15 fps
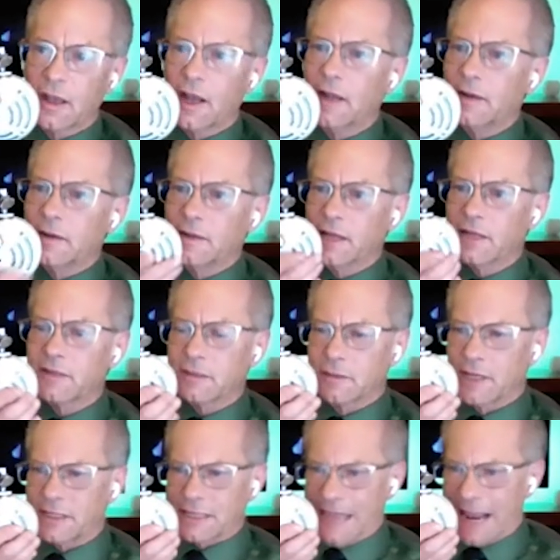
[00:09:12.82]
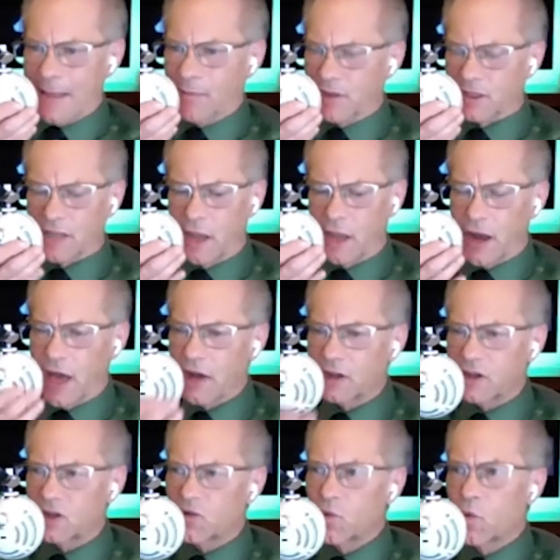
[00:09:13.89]
Let's game this out. How does
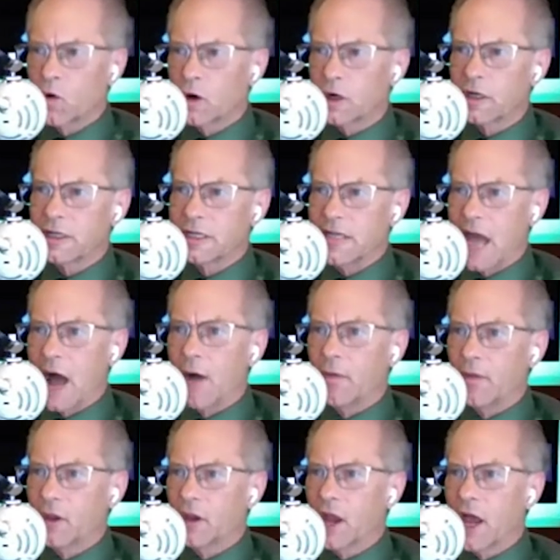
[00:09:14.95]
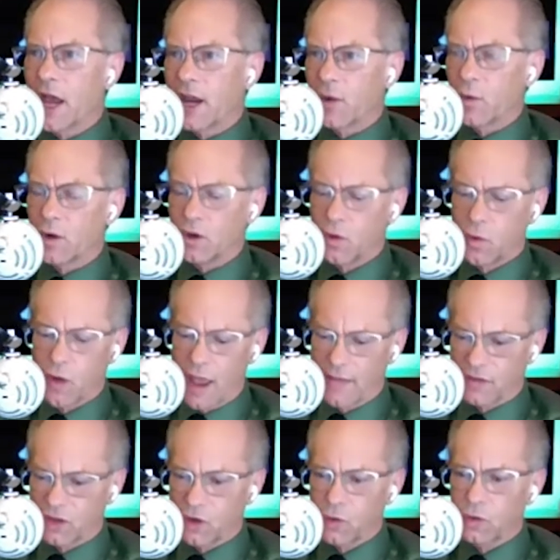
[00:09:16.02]
this work down the line when you have
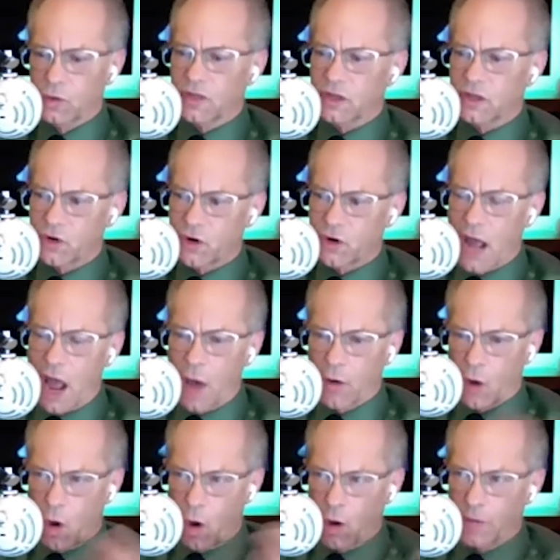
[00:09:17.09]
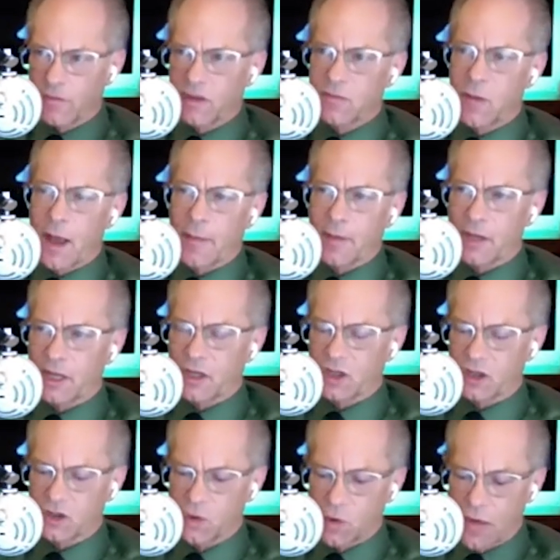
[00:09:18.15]
schools that turn out all of these
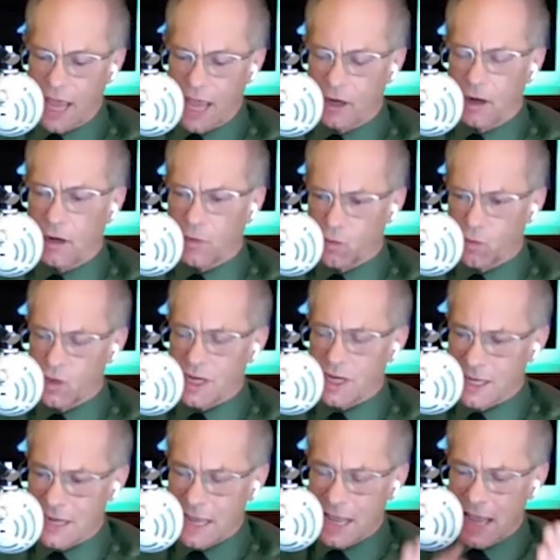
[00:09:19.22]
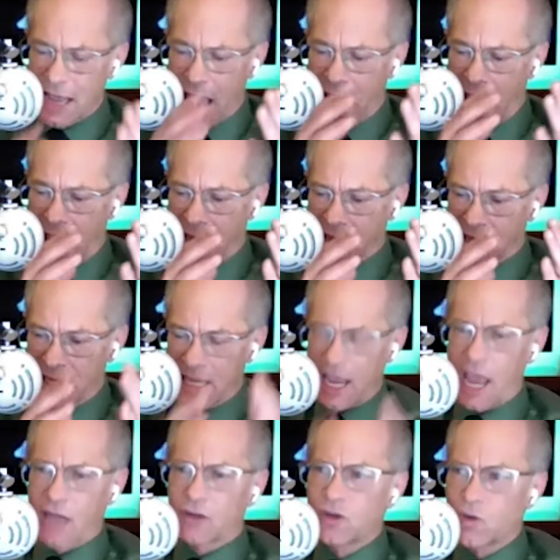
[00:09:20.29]
populations who cannot read and
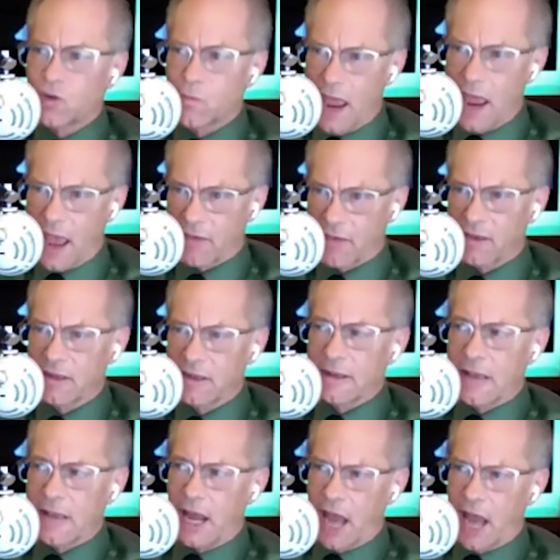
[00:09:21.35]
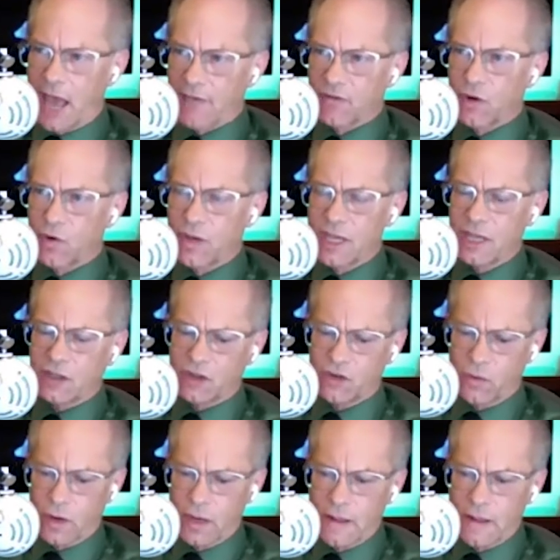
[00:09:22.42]
can't do math and have no history?